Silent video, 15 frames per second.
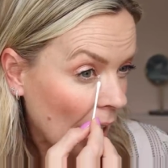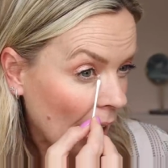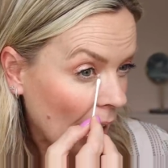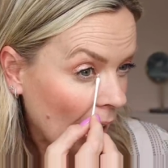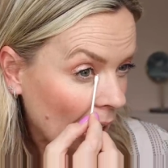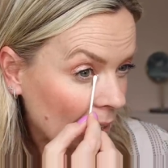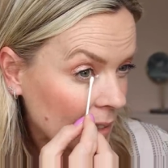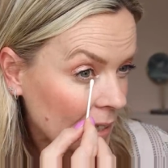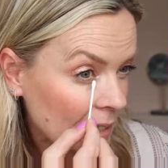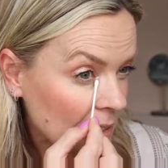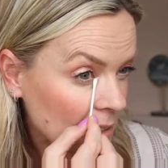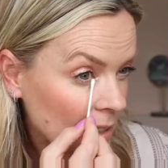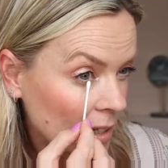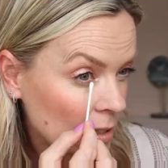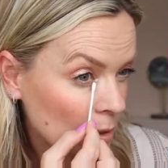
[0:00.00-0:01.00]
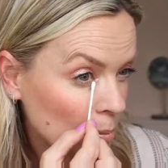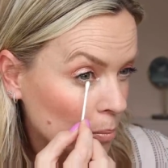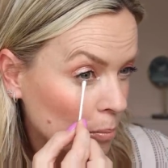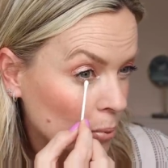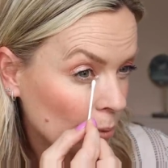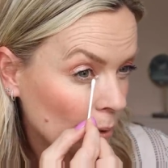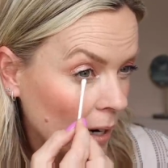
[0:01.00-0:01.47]
and it
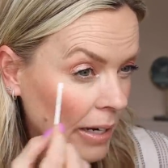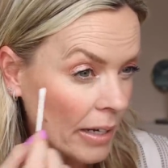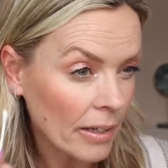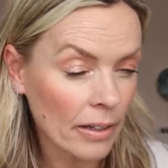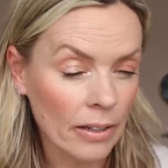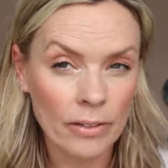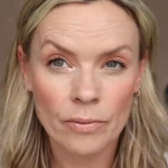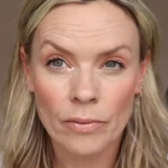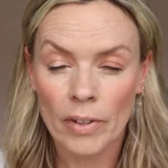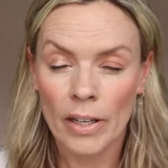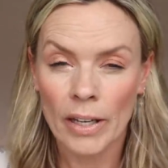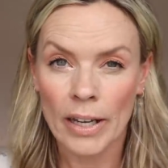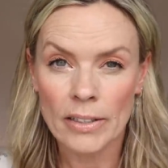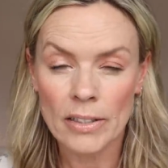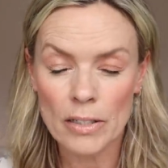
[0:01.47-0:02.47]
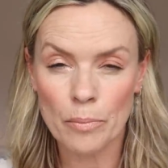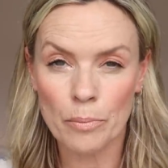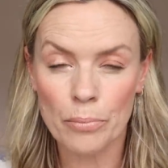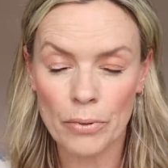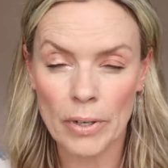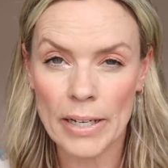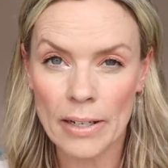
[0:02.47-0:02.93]
doesn't break
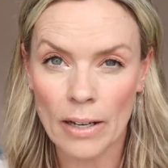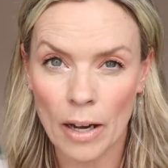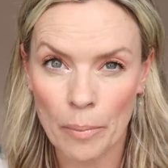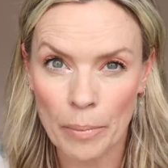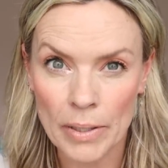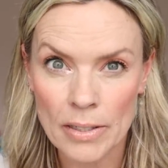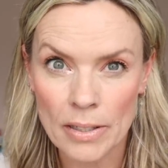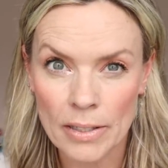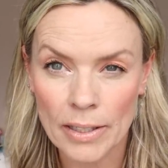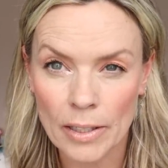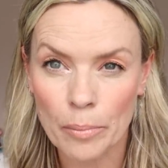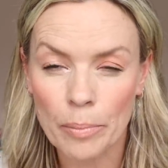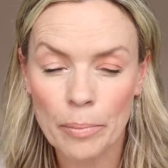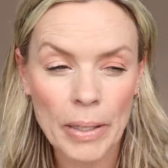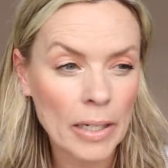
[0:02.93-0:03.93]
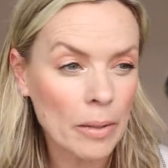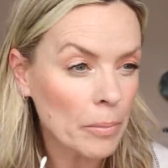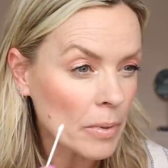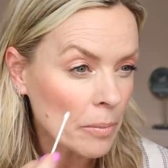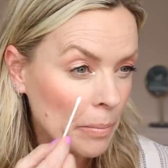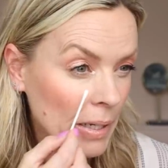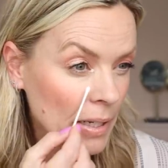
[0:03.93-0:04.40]
up into little
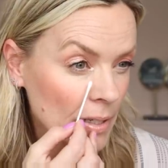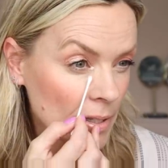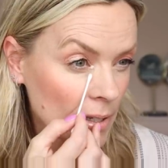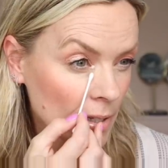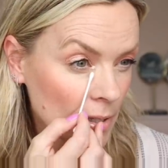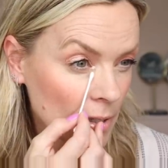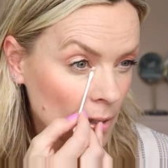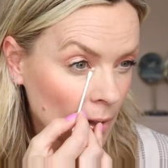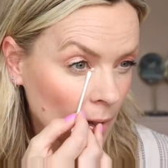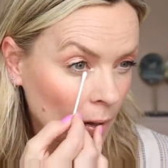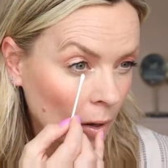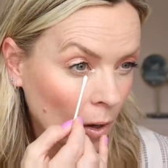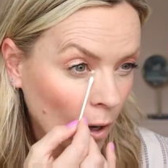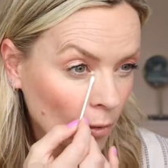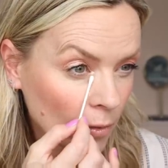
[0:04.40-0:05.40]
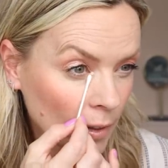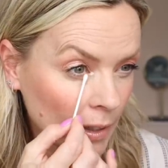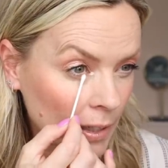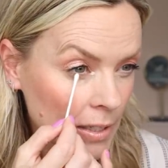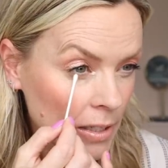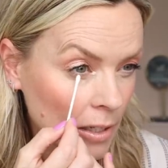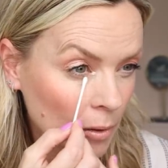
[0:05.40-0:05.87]
pigment pieces of
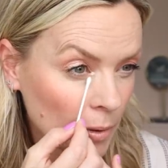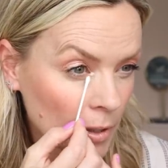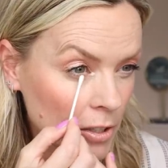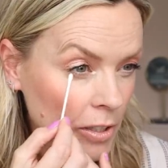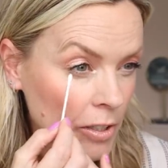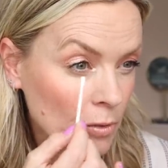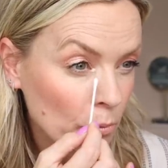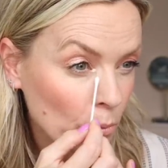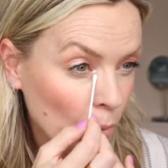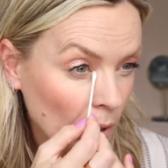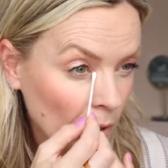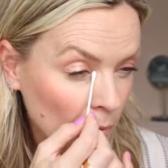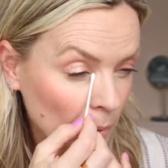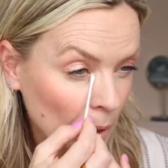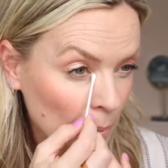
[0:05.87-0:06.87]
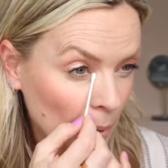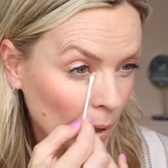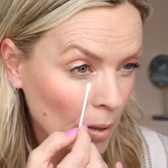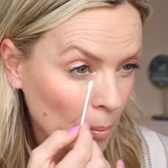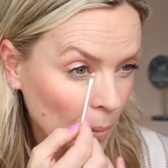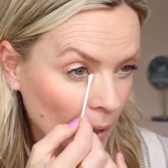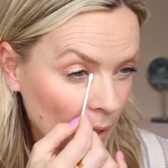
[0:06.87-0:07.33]
glitter, which is one of my
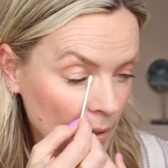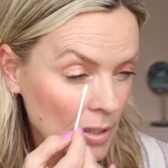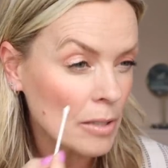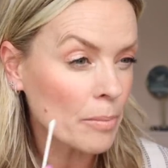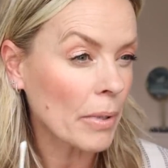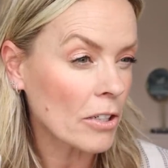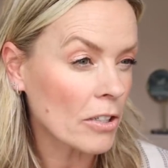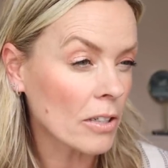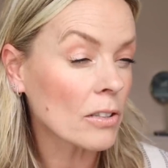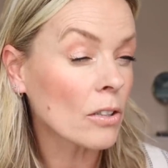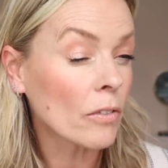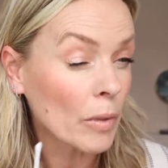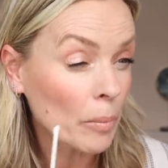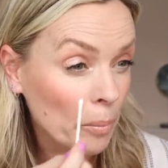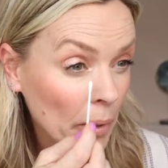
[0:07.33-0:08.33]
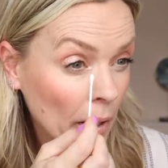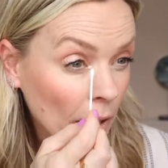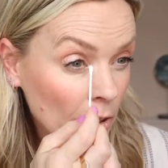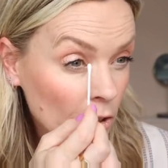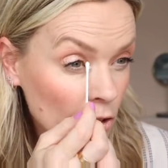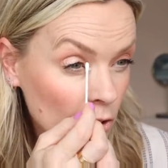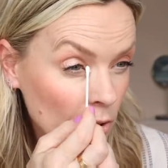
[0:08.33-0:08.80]
bugbears, especially sort of in
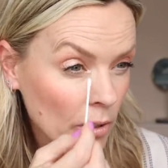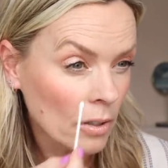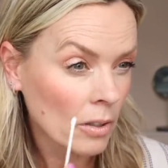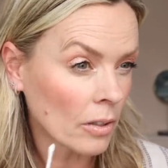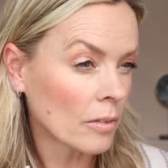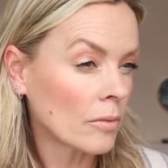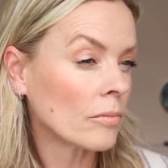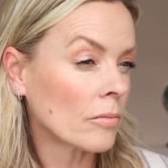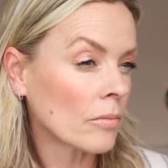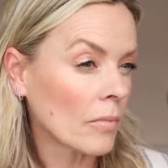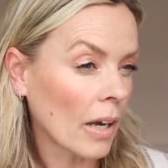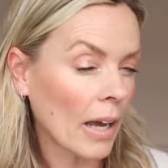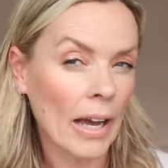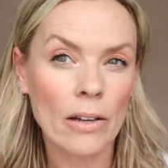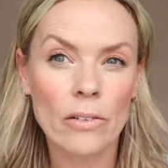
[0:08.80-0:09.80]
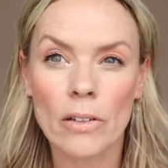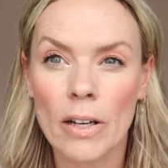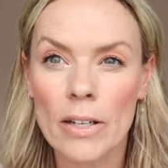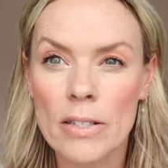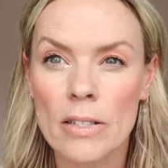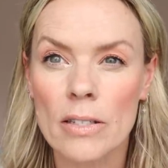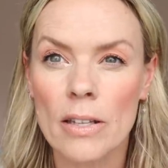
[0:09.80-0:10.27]
blush. How
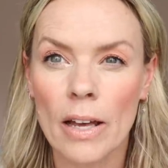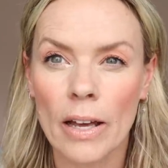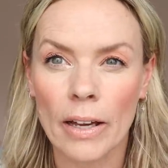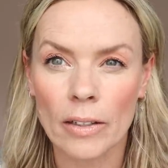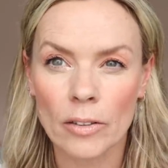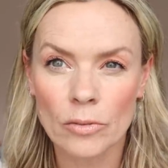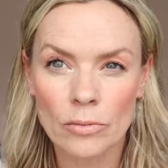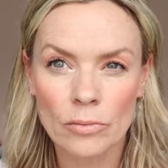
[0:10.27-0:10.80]
nice is that?